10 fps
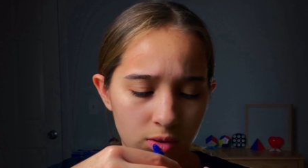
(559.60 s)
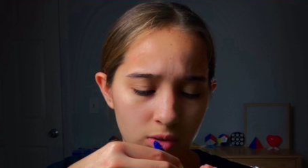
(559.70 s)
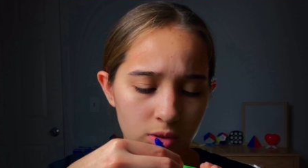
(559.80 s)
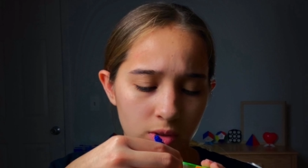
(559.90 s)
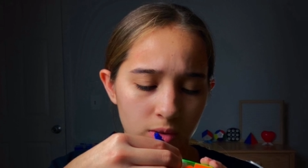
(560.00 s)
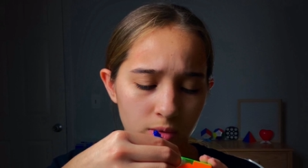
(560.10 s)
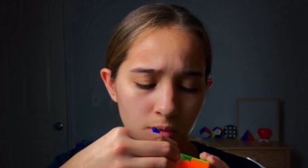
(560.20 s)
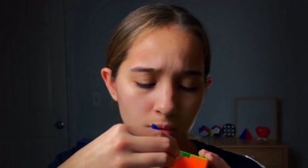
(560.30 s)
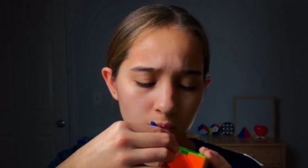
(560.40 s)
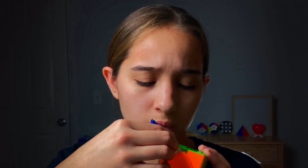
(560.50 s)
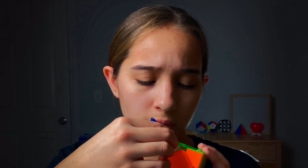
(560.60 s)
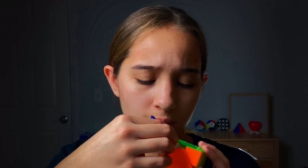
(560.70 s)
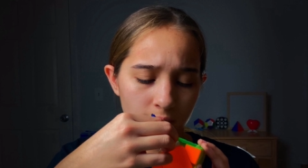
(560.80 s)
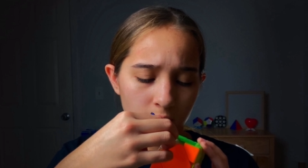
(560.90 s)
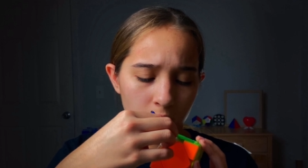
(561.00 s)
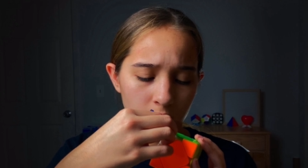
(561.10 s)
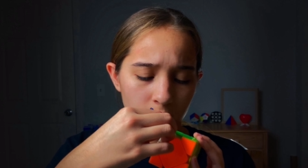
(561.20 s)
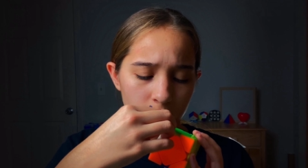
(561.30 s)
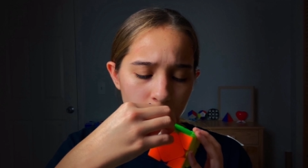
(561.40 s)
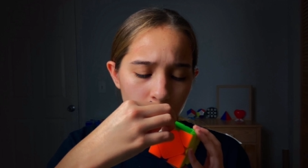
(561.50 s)
Two, three, four,
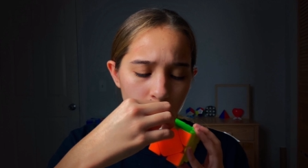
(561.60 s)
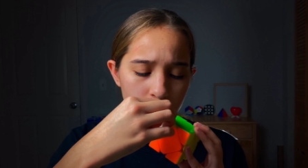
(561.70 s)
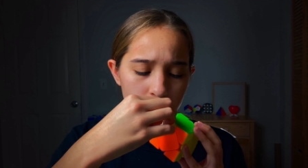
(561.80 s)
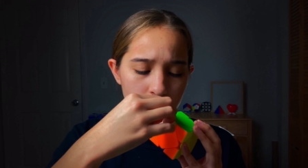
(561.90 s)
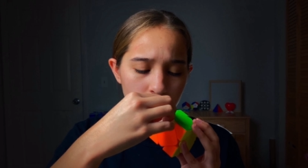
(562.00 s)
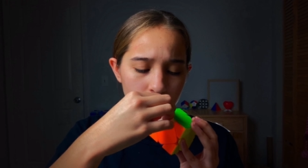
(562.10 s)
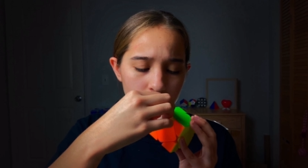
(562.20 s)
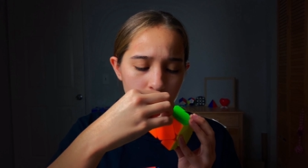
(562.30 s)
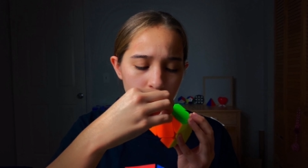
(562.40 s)
five, six.